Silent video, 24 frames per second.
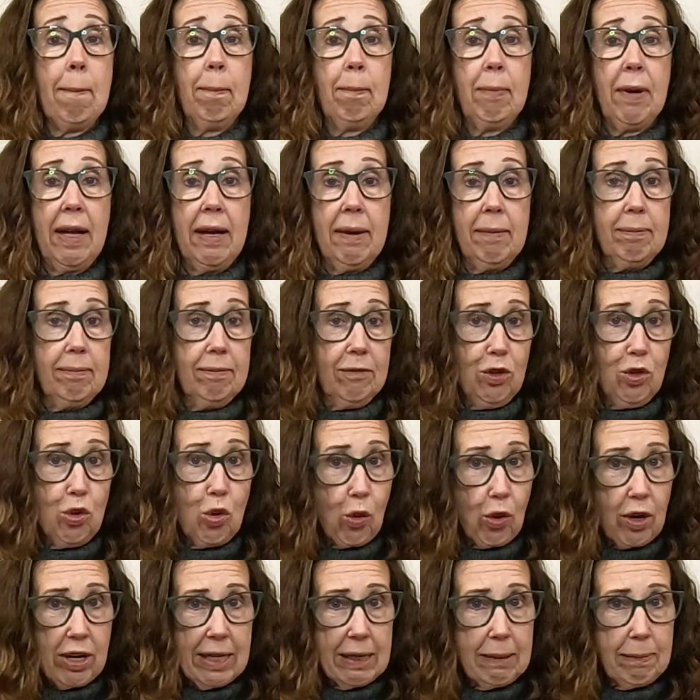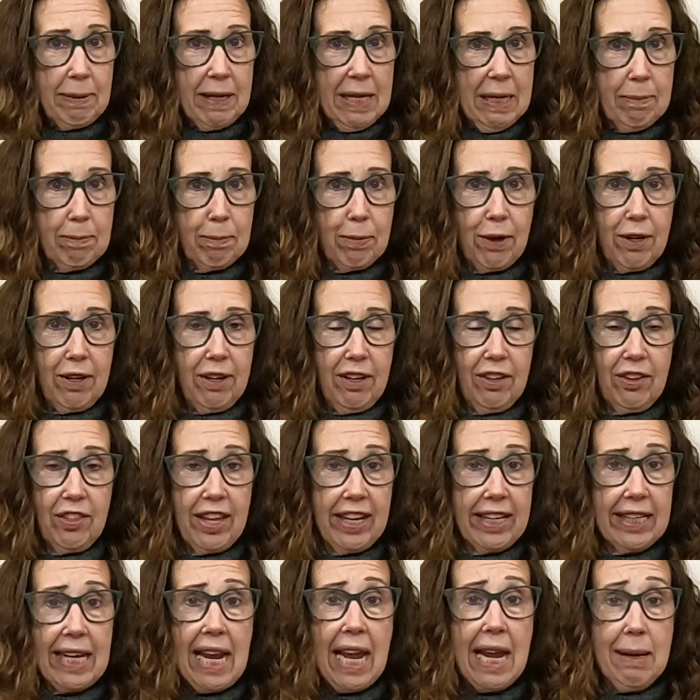but Nordic people
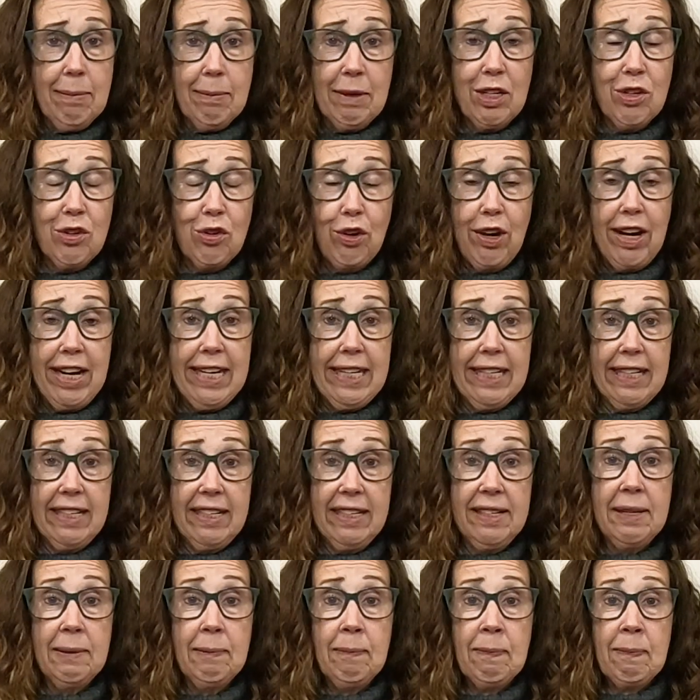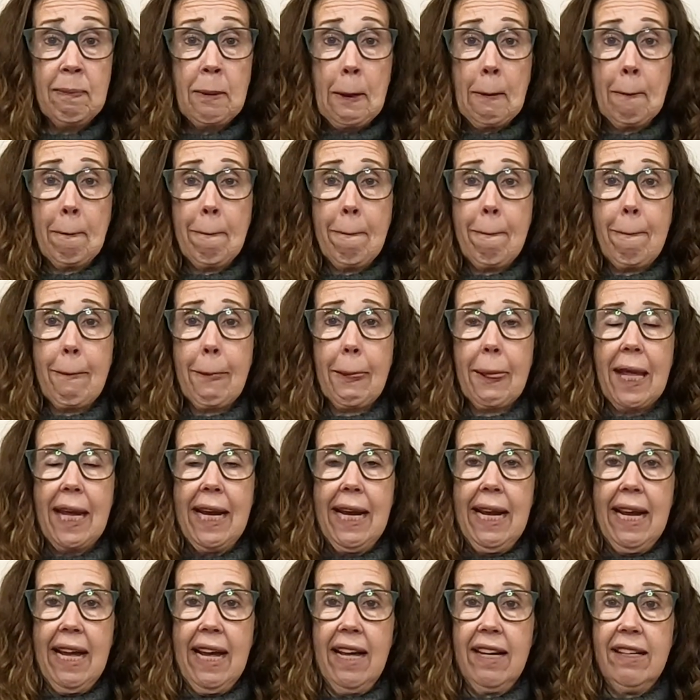that came and traded.
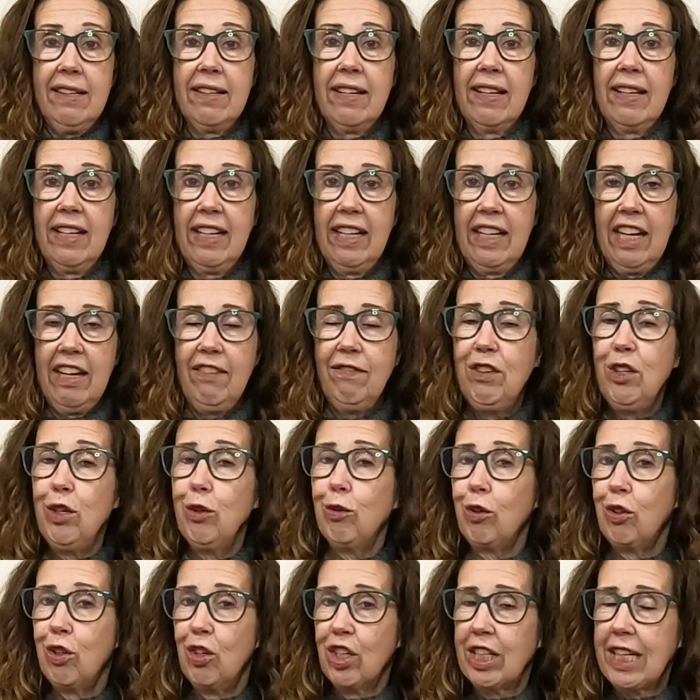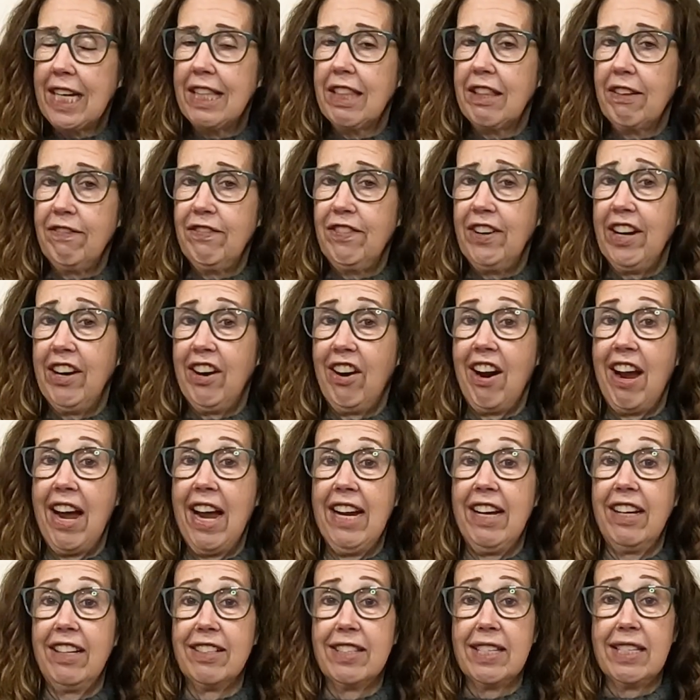And if you look at the Fair
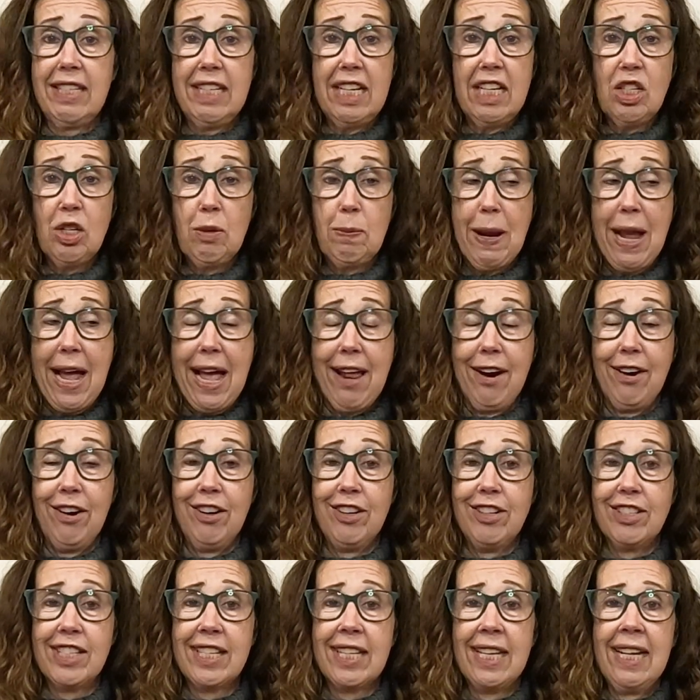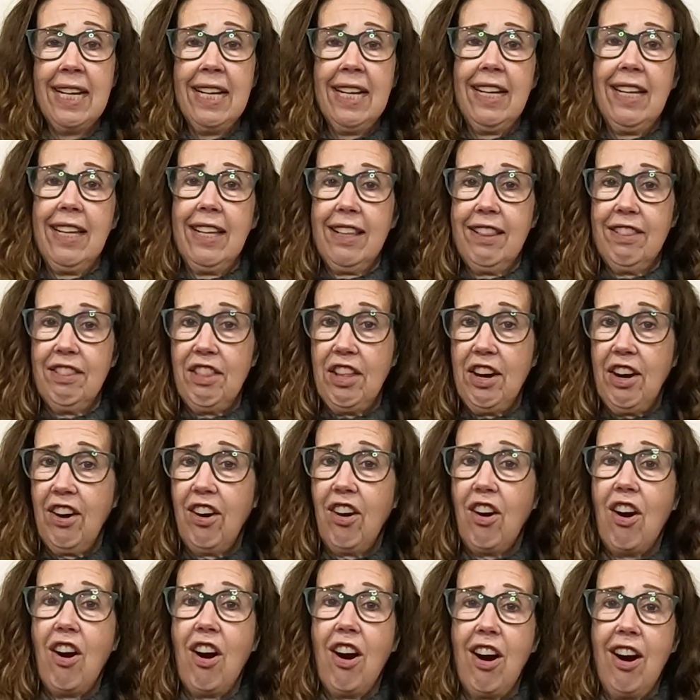Isle stitch patterns, there
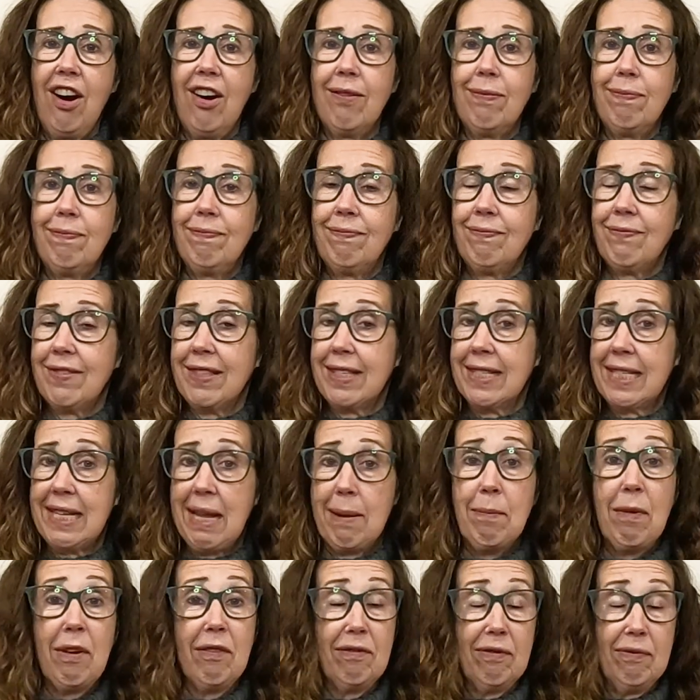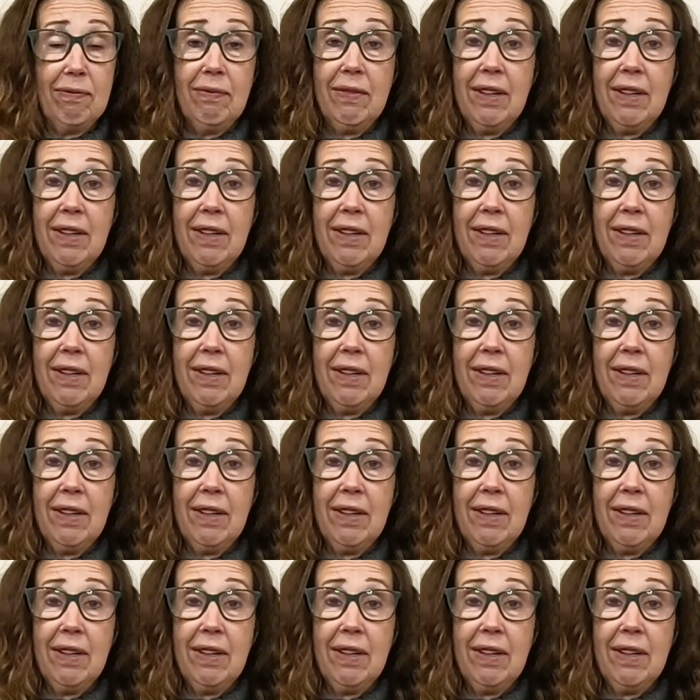are some of